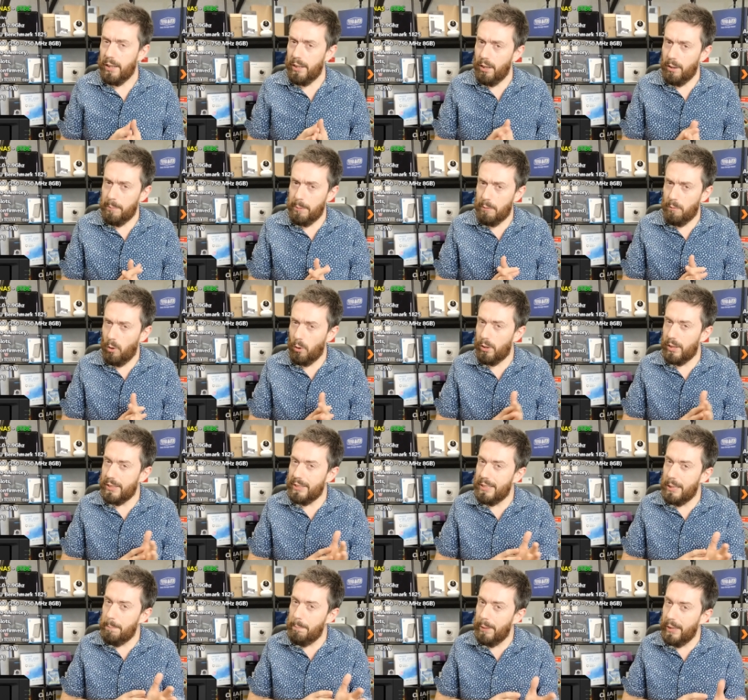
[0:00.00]
Don't get me wrong, the
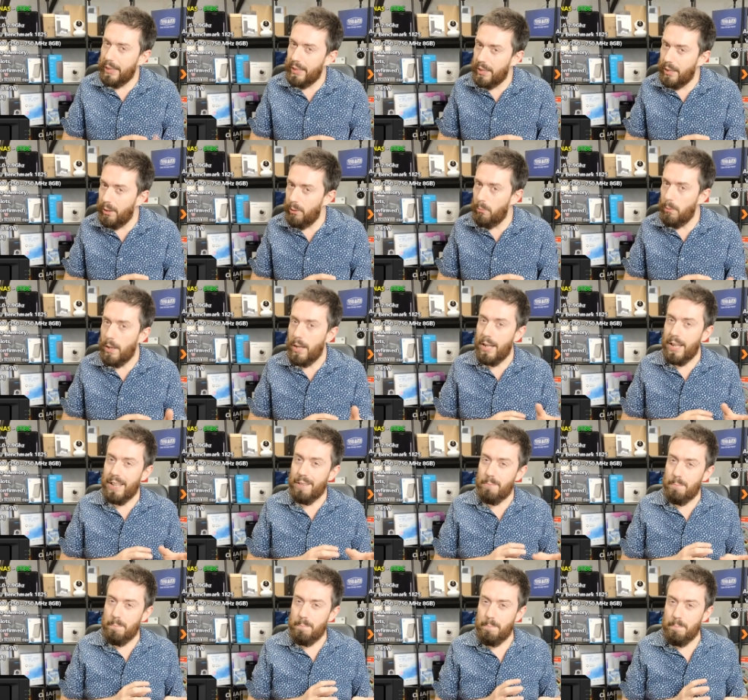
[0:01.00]
C P U
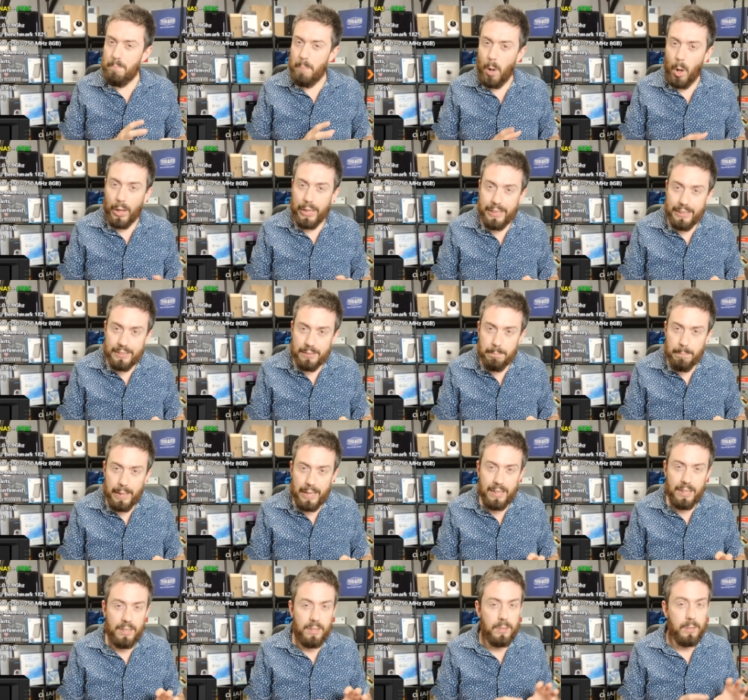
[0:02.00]
might
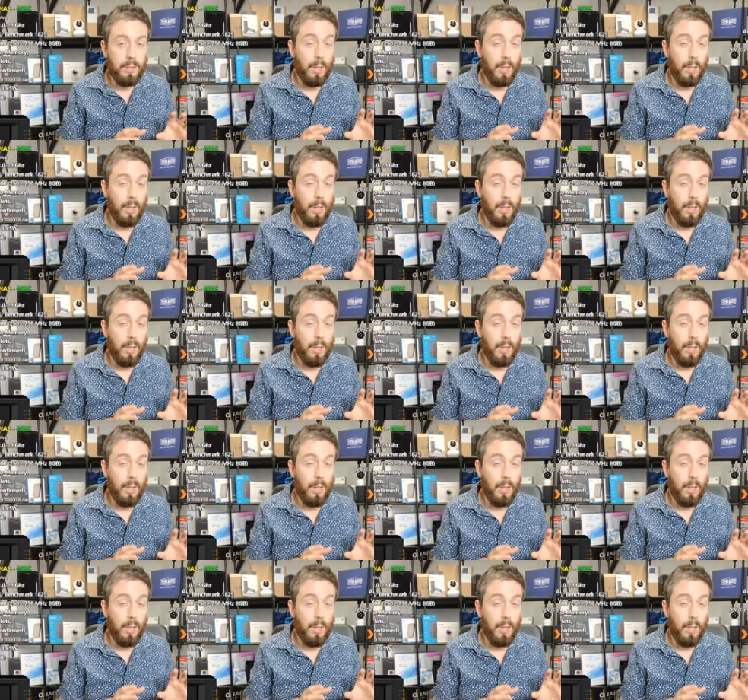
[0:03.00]
be the